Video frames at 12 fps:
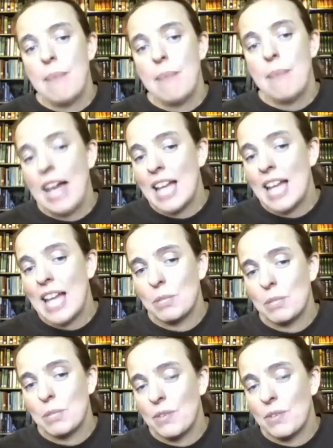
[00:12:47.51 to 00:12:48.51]
Matlab
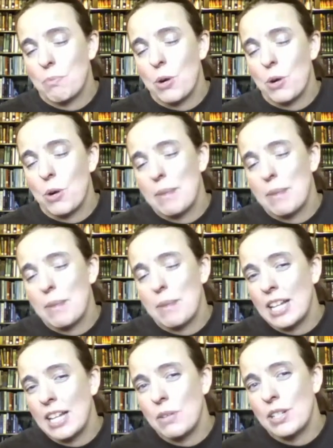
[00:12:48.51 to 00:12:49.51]
is more of a programming
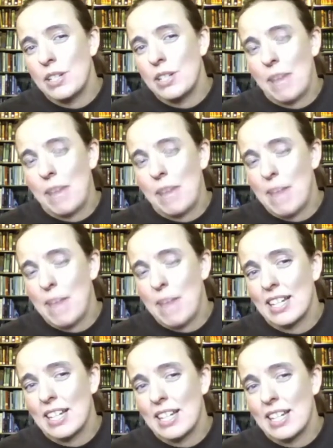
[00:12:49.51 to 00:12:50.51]
language than
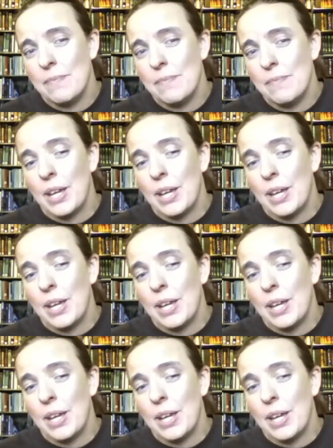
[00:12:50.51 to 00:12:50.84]
Mathematica.